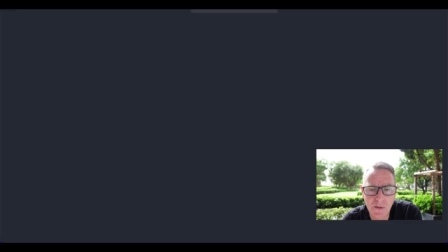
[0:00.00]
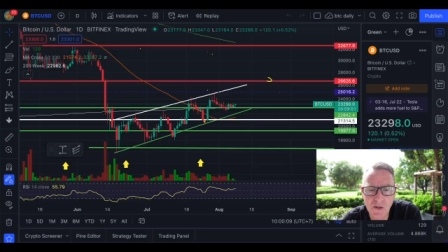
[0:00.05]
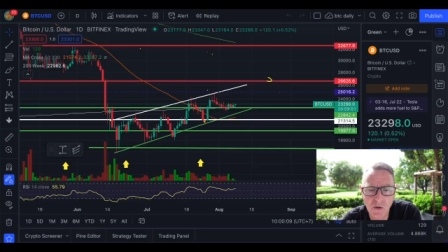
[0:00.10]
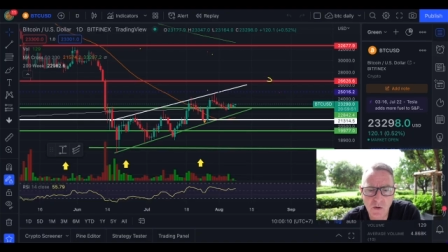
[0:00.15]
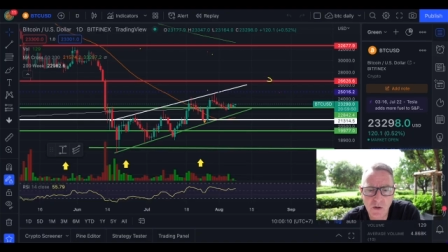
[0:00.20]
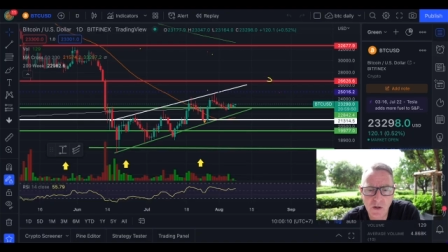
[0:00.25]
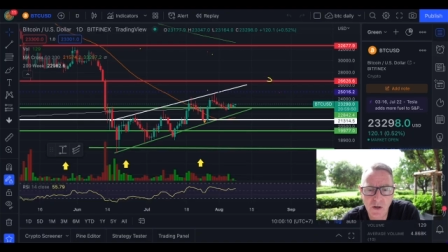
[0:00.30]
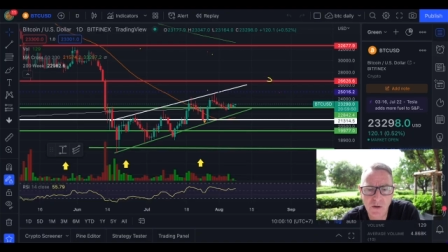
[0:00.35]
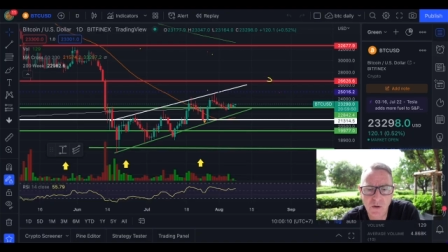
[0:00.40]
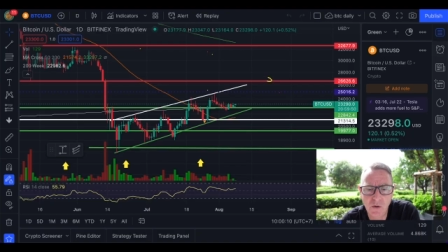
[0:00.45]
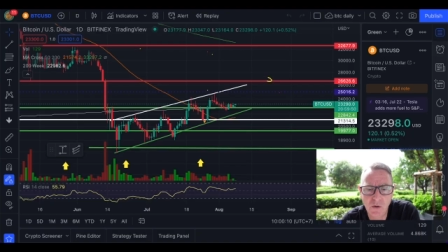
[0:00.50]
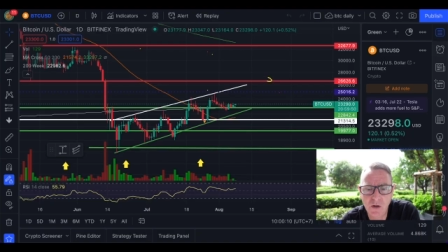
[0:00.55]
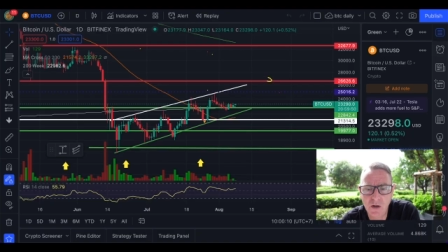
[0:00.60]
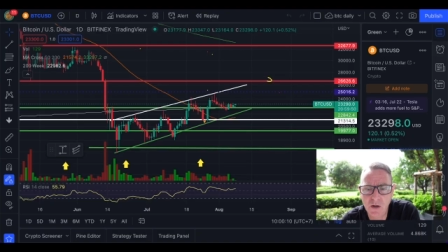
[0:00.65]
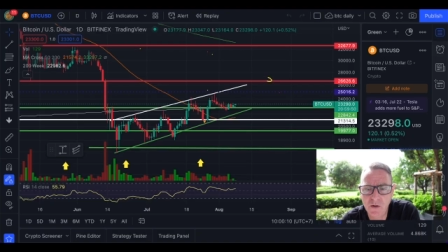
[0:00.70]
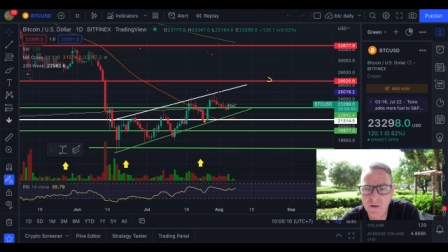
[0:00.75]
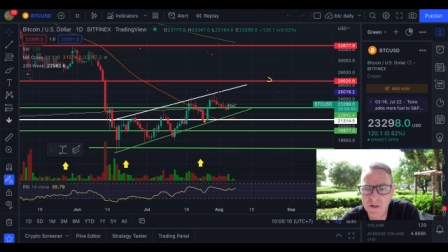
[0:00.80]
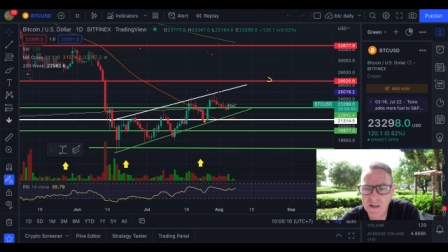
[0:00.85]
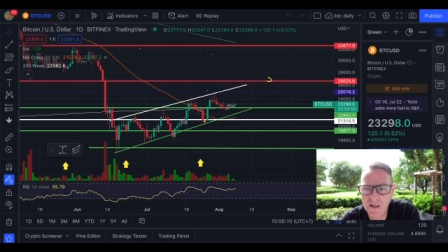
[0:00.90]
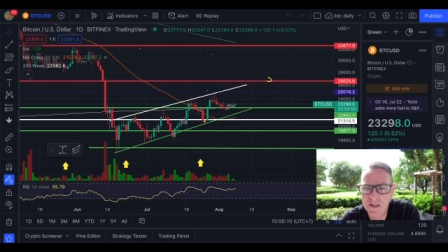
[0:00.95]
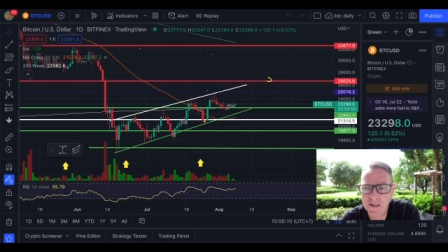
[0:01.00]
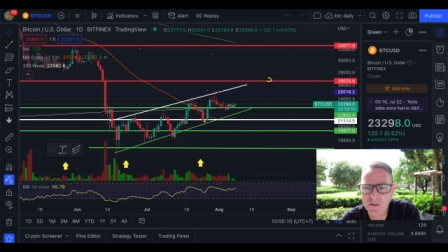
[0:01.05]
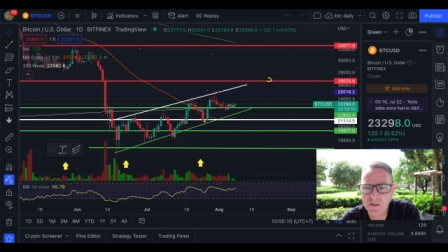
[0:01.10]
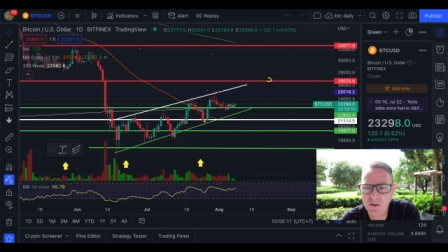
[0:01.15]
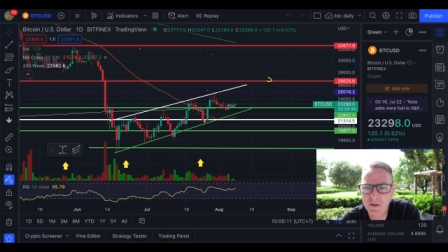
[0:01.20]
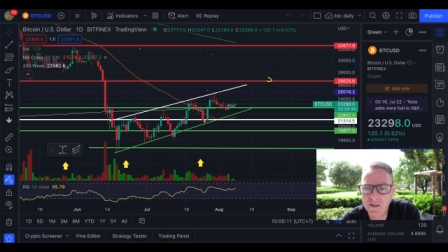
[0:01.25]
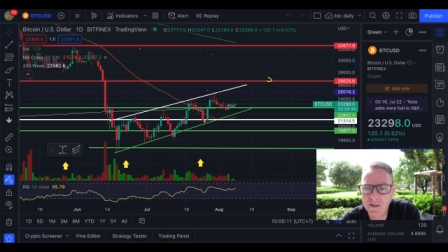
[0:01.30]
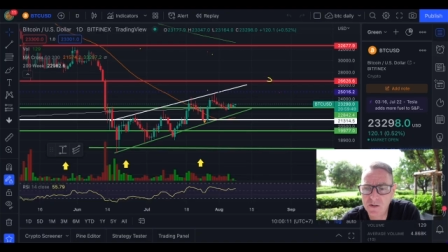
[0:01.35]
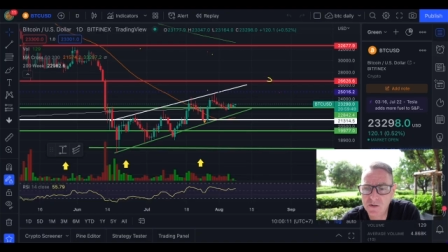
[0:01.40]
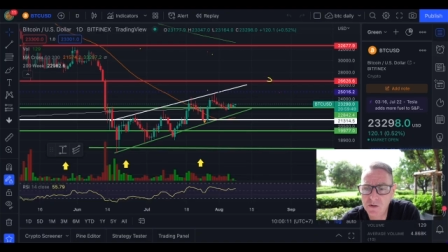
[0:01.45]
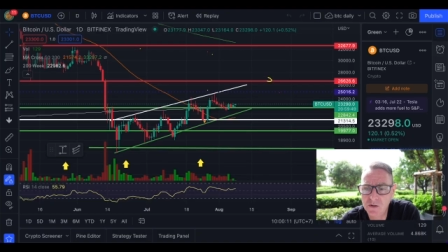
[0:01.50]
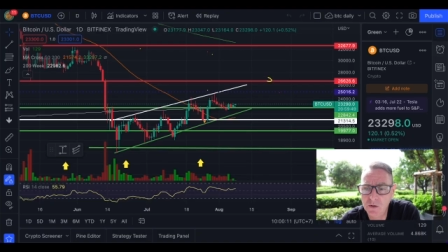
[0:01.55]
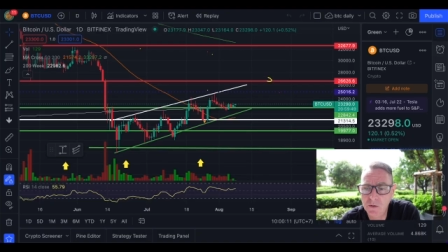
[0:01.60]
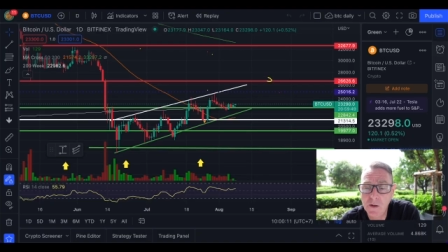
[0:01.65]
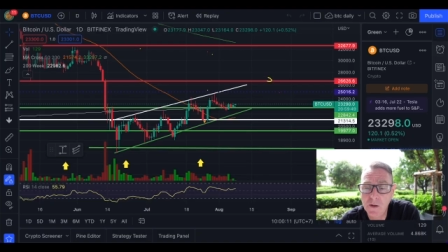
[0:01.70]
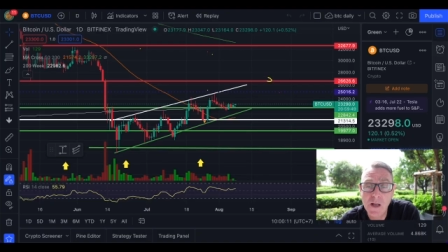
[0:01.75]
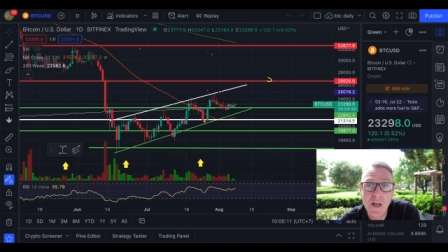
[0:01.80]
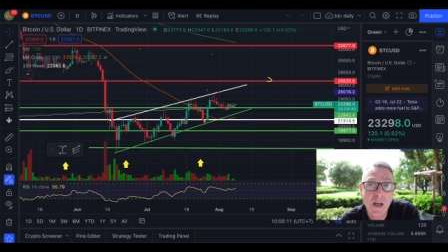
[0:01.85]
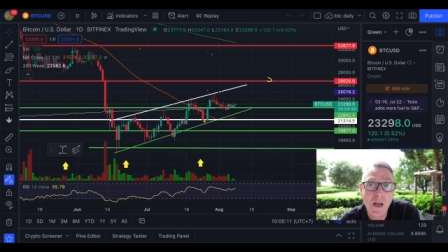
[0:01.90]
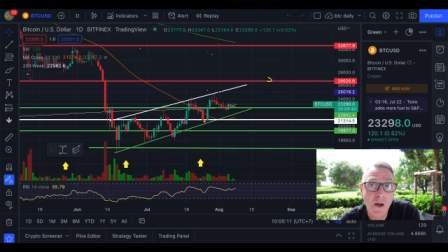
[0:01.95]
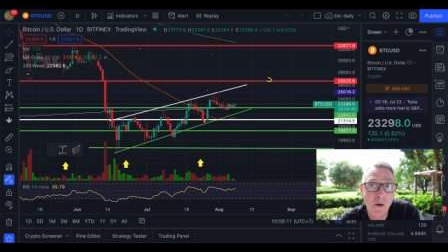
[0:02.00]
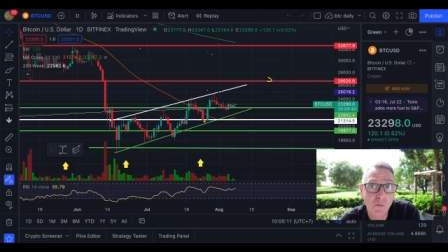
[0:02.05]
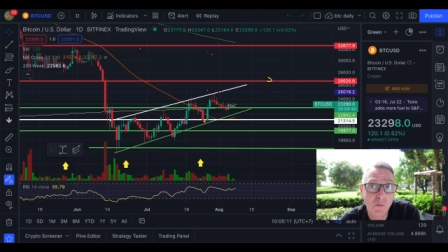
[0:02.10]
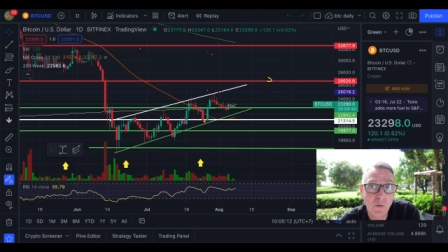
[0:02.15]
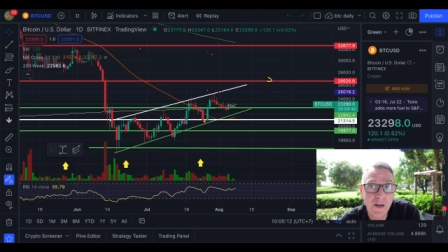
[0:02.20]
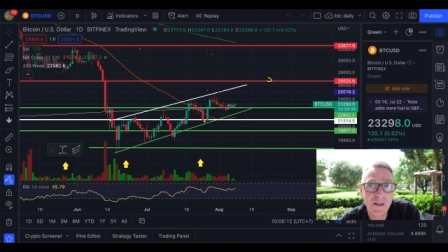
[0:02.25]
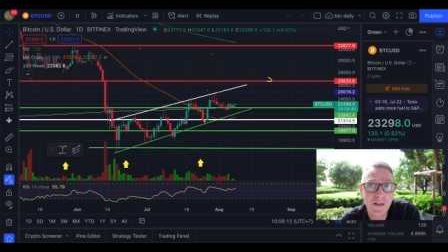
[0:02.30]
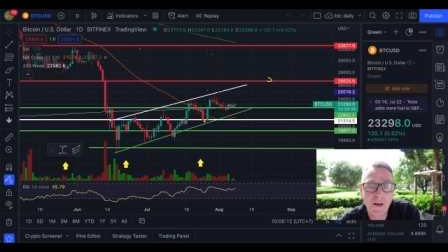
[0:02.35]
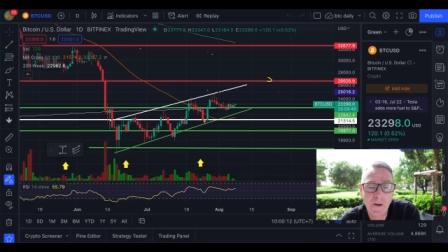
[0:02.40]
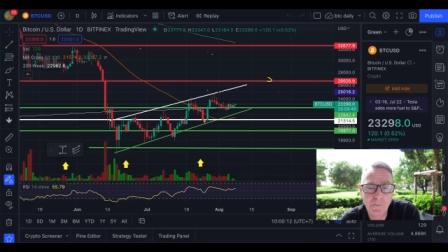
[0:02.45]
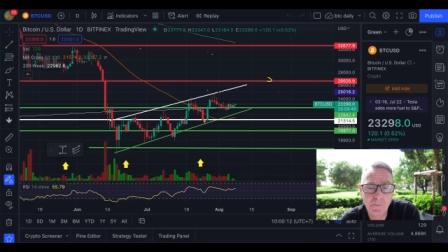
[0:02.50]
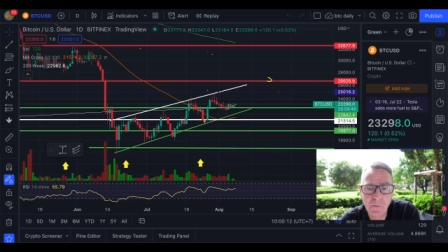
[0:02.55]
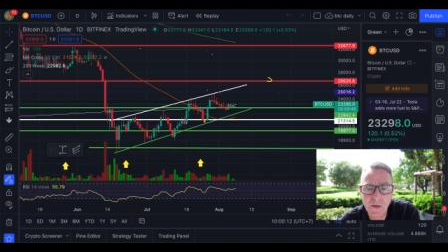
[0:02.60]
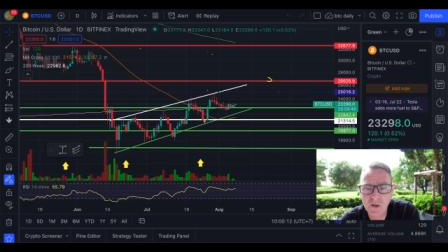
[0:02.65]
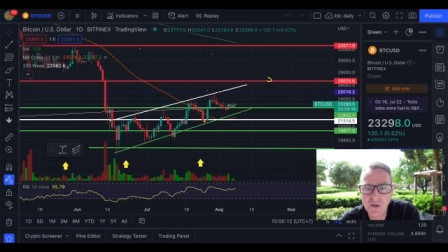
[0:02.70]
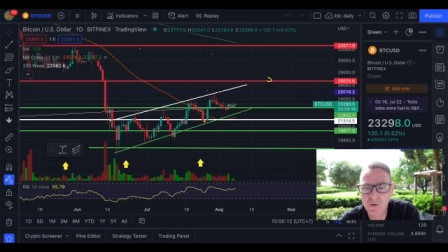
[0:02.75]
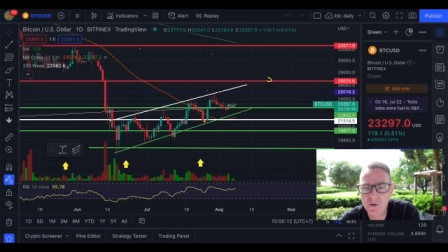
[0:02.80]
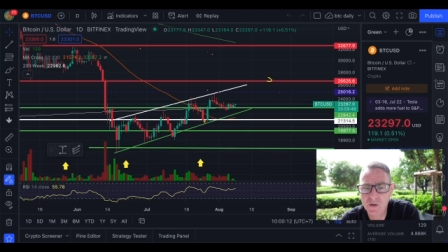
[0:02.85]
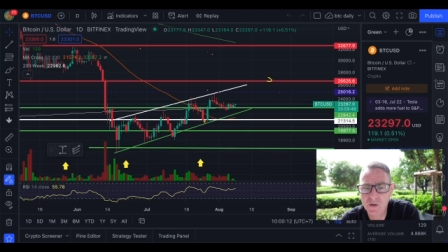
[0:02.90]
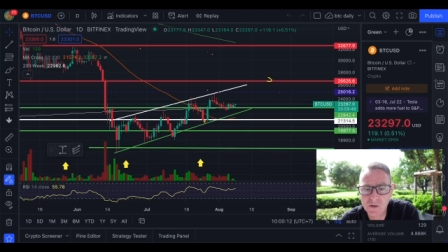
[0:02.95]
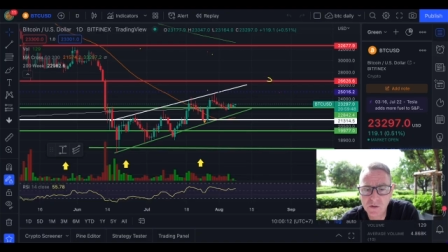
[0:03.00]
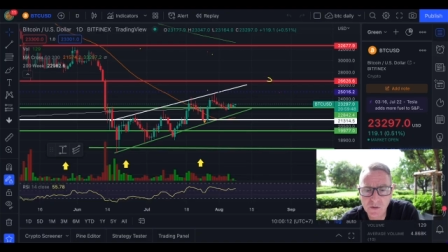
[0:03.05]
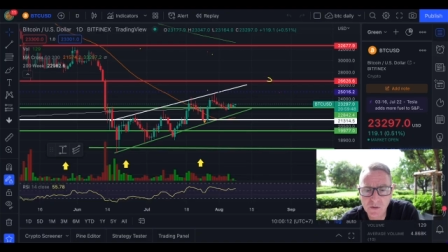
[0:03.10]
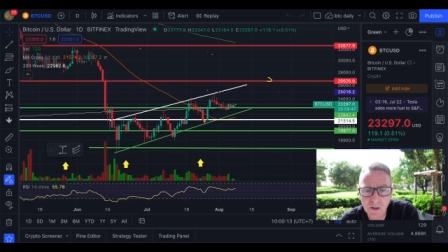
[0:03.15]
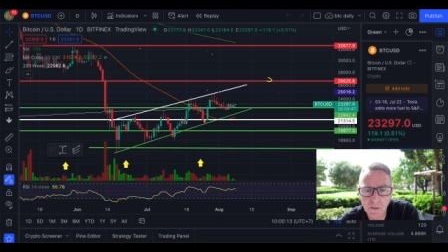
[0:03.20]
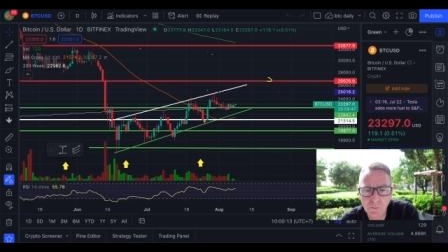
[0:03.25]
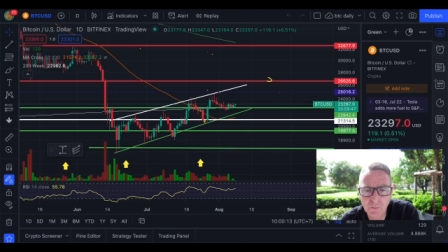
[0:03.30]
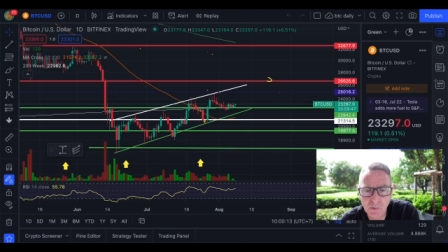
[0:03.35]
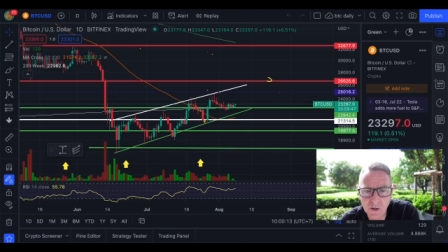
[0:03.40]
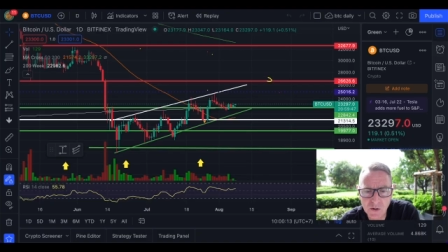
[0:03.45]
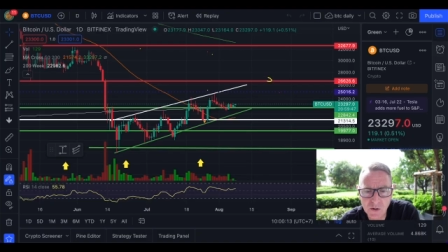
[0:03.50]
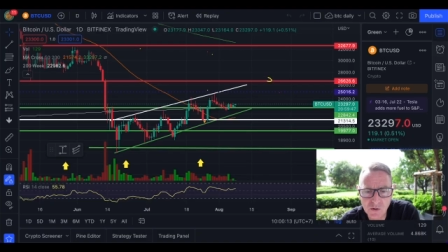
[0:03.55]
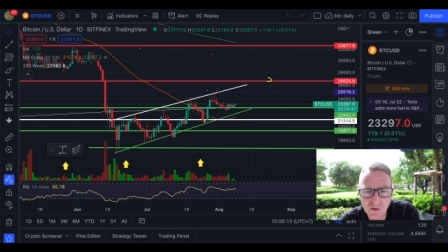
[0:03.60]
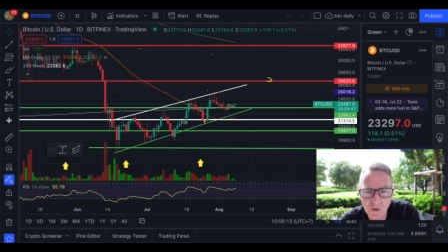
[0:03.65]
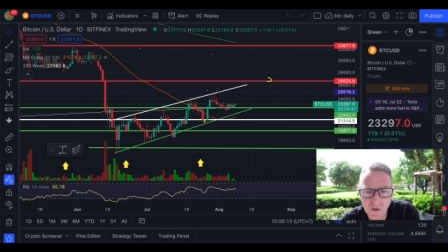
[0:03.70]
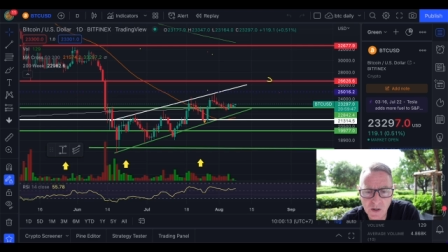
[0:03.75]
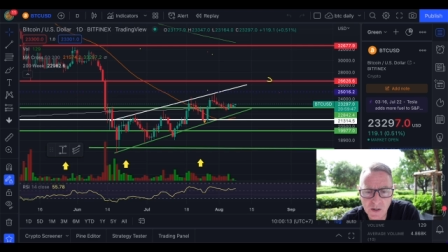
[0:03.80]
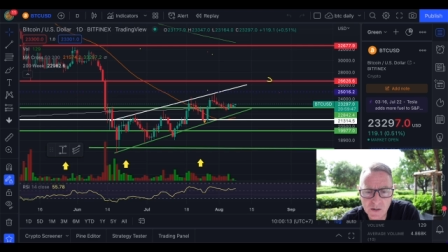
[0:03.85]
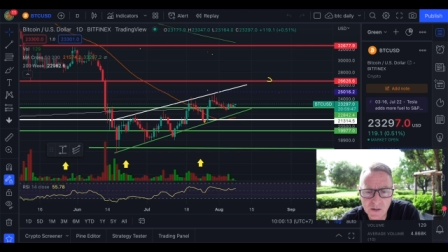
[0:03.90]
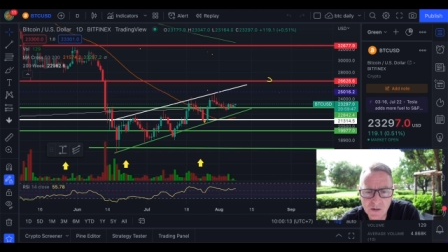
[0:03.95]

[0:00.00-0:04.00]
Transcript: Bitcoin on the daily right now. So right now, Bitcoin is looking pretty strong.